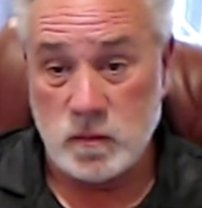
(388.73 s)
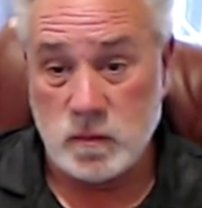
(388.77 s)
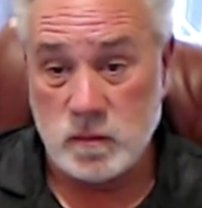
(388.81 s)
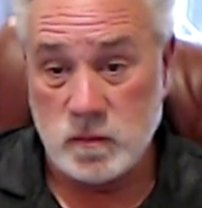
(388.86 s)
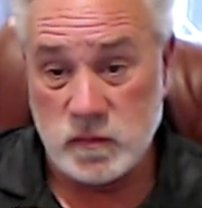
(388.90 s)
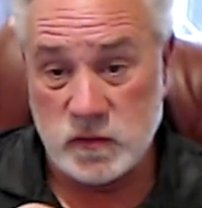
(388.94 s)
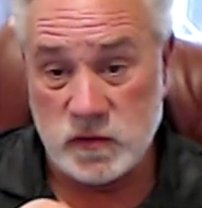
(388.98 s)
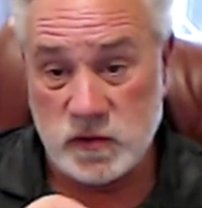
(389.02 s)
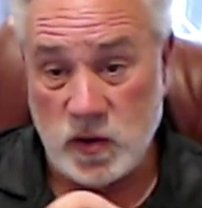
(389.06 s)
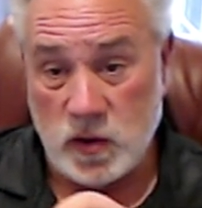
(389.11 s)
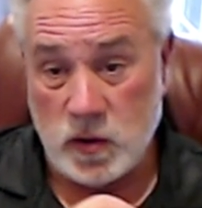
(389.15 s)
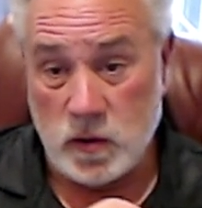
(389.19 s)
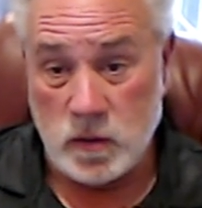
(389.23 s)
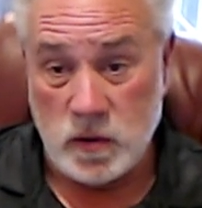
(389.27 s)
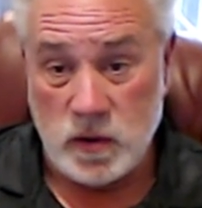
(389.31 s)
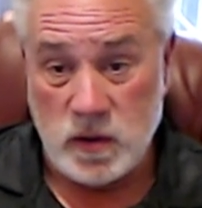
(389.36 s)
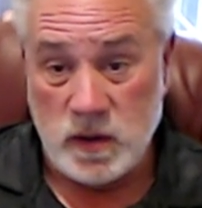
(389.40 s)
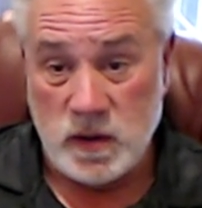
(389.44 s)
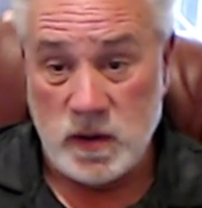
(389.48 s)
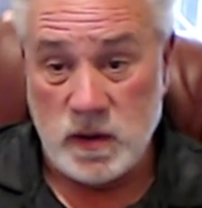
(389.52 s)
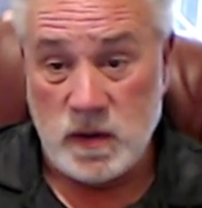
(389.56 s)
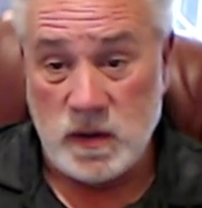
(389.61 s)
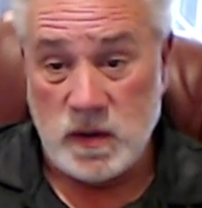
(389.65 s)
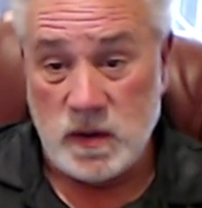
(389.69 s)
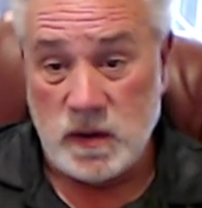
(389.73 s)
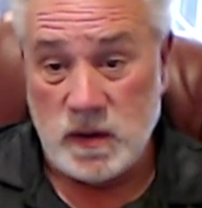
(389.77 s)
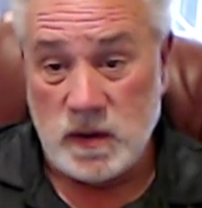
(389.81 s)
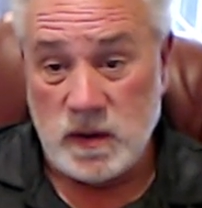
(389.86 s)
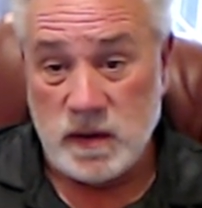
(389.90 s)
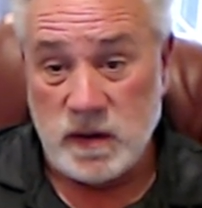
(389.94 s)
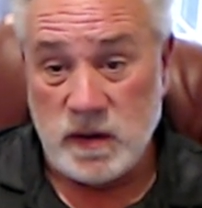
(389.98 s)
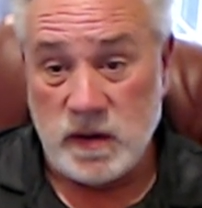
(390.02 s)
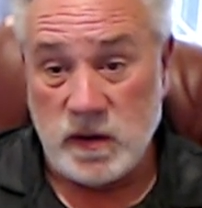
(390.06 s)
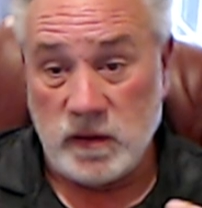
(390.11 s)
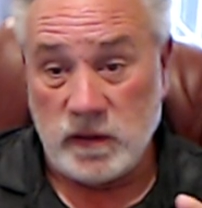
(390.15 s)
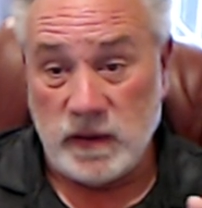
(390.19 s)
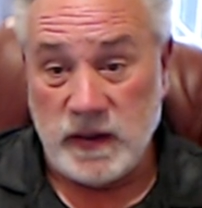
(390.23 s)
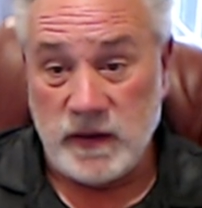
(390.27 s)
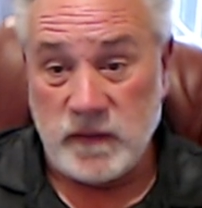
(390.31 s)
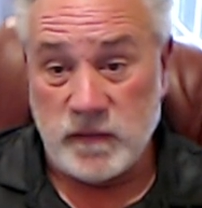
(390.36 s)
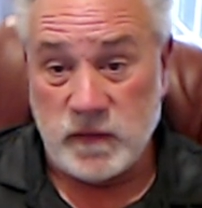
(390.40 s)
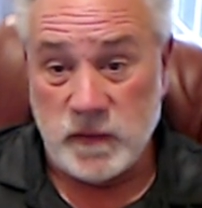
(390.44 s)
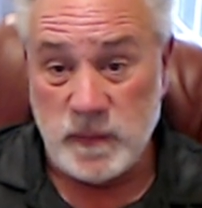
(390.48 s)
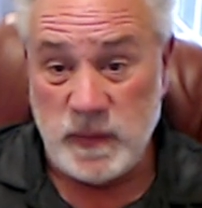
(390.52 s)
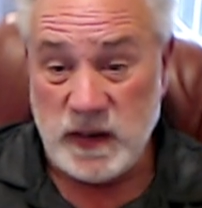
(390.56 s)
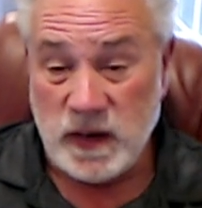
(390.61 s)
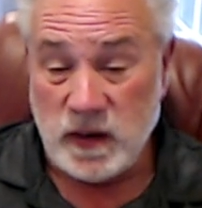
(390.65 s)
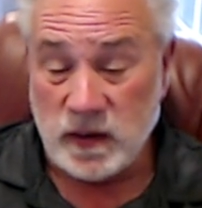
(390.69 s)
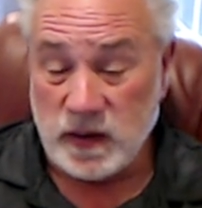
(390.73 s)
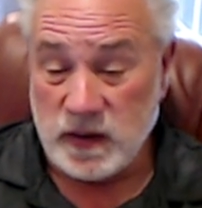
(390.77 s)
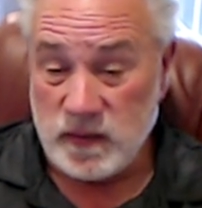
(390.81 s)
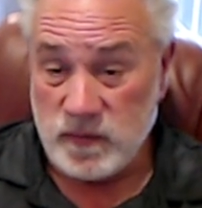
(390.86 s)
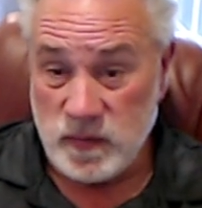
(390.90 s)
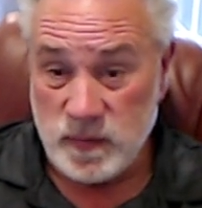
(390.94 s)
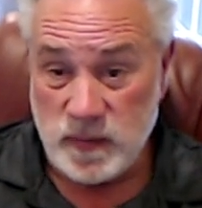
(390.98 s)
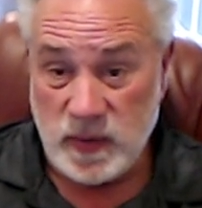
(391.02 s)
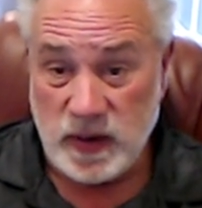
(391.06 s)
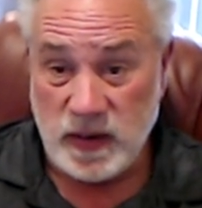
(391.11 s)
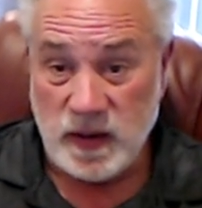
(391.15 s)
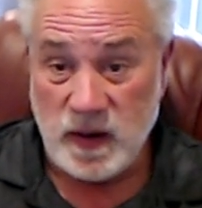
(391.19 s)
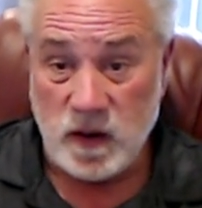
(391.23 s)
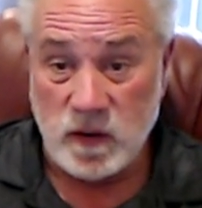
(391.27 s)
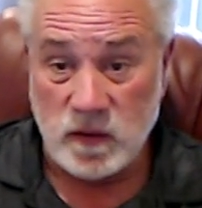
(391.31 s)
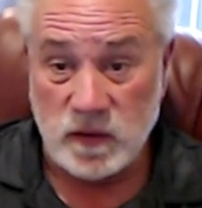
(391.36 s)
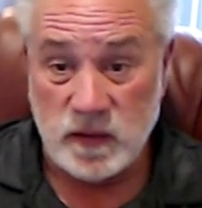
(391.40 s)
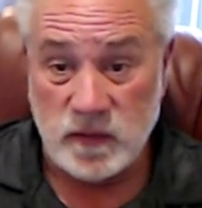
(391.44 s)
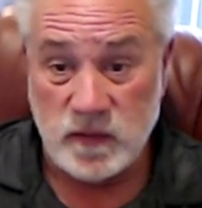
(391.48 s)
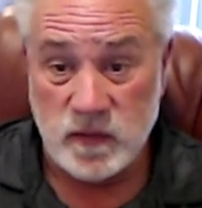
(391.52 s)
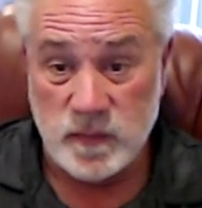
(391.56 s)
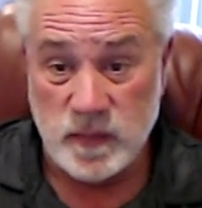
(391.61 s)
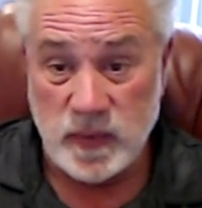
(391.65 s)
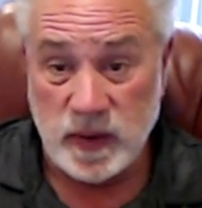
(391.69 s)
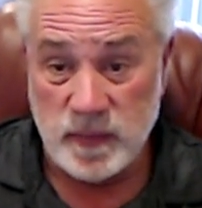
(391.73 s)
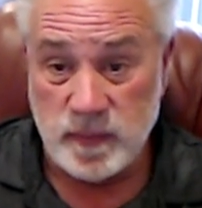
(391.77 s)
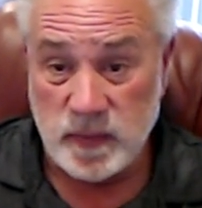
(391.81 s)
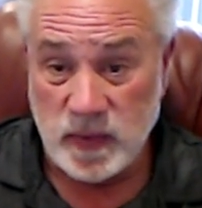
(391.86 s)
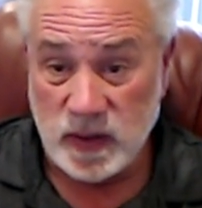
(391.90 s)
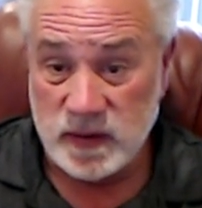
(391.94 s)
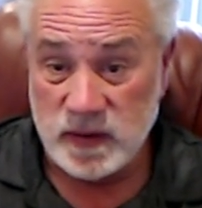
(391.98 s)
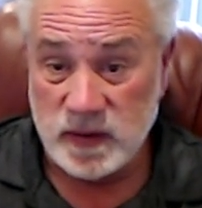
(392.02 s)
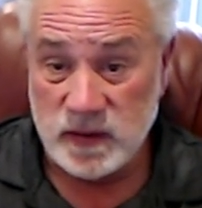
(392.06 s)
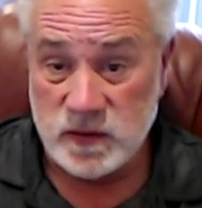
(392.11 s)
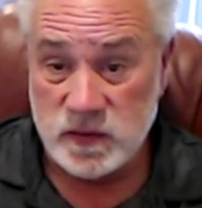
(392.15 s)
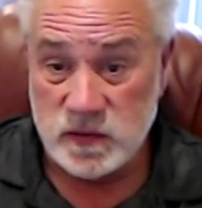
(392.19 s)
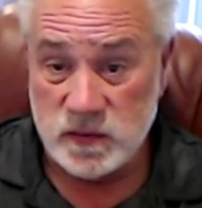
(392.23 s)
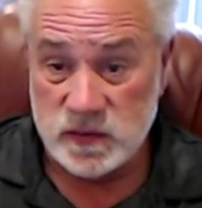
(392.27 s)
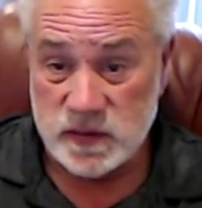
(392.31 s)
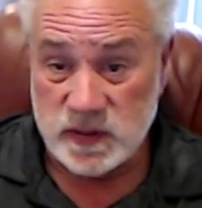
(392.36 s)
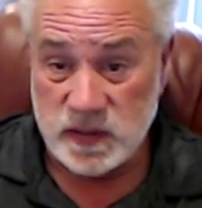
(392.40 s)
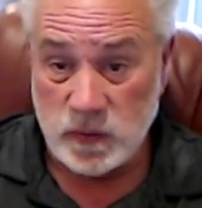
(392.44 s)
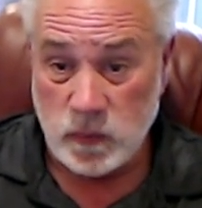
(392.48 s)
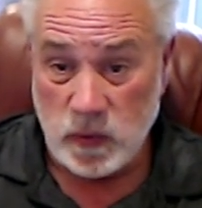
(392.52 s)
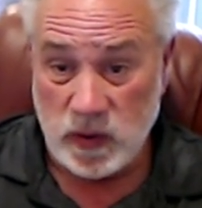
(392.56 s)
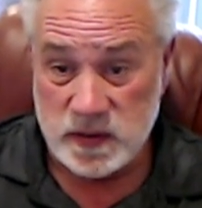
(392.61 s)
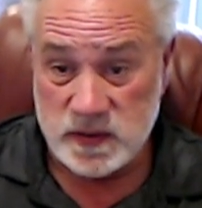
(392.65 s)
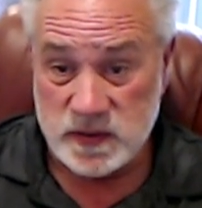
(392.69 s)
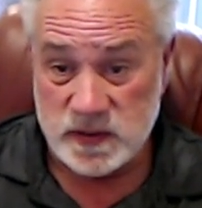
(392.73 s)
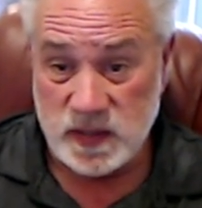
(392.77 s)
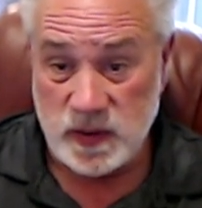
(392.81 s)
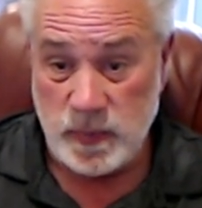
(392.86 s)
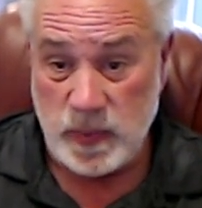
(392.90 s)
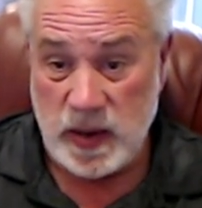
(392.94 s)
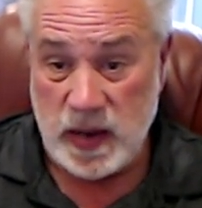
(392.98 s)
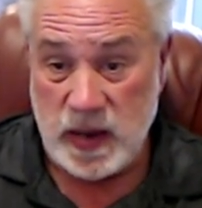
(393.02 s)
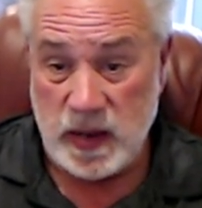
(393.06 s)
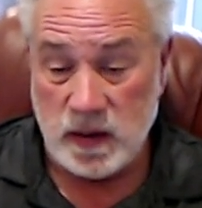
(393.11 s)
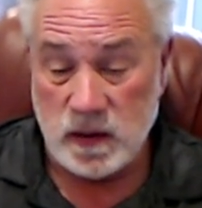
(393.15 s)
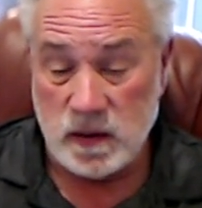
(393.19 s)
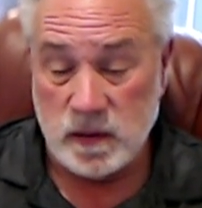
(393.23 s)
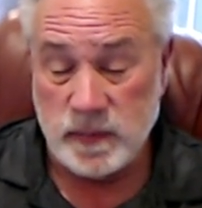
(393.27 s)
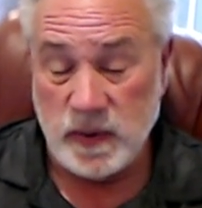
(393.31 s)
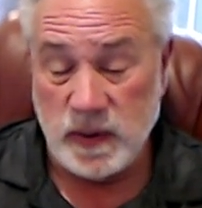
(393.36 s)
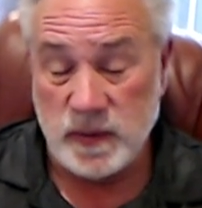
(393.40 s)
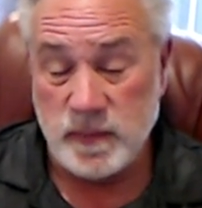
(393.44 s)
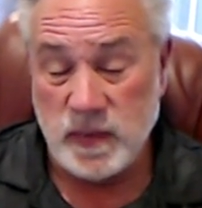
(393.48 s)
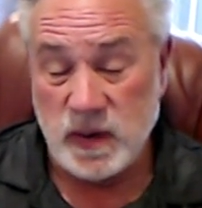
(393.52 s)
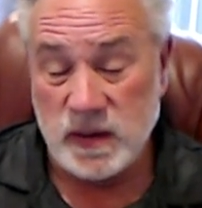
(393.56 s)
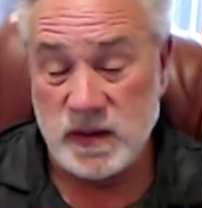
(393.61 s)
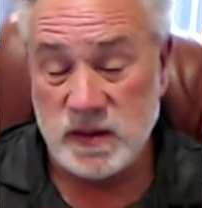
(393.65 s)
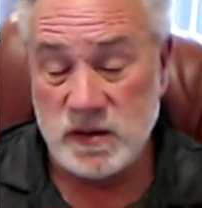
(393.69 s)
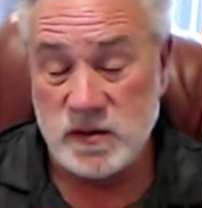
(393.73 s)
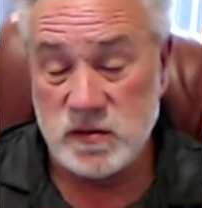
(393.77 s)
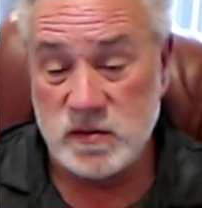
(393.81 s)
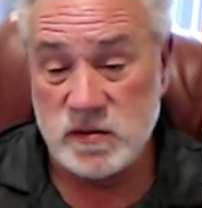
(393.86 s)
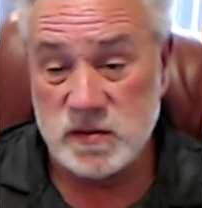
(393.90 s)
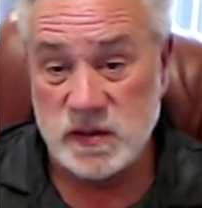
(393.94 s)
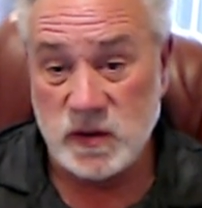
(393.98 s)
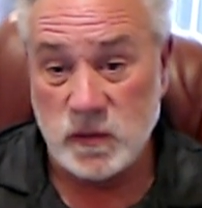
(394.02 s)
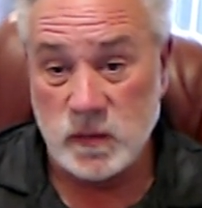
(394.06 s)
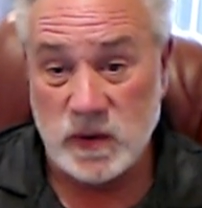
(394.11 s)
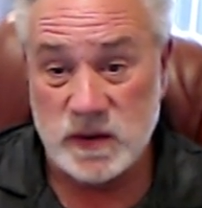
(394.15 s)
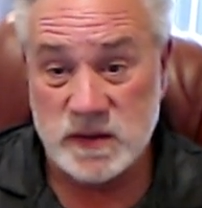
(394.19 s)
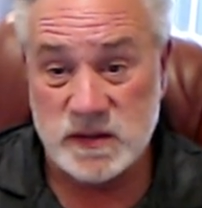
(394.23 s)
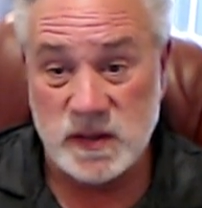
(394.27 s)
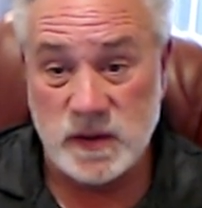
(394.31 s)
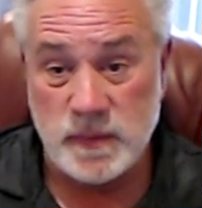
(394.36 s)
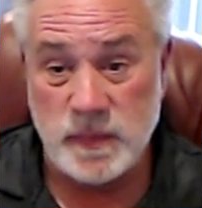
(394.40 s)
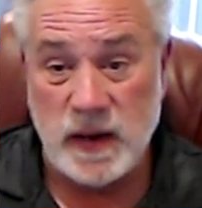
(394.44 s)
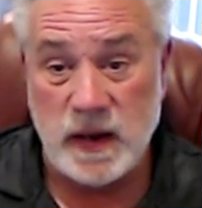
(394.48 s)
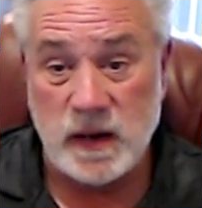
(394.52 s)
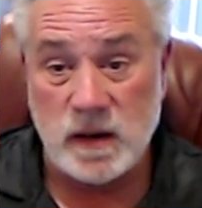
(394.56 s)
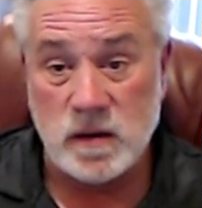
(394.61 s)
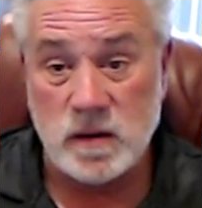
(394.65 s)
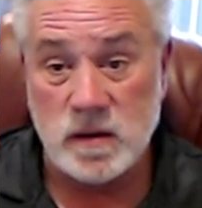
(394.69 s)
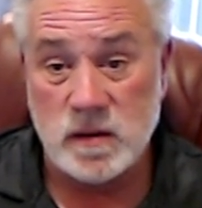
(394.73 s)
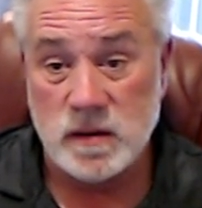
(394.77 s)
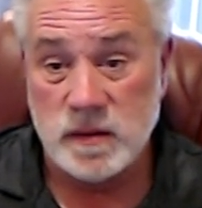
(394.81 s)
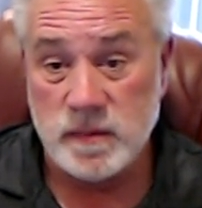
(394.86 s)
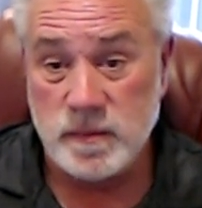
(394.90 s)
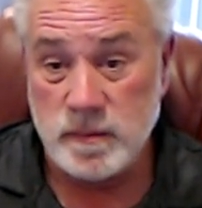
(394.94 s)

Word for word: So, you know, like for me, I'll give you my I'll give you my Monday, Tuesday, Wednesday pattern. My Monday, Tuesday, Wednesday pattern.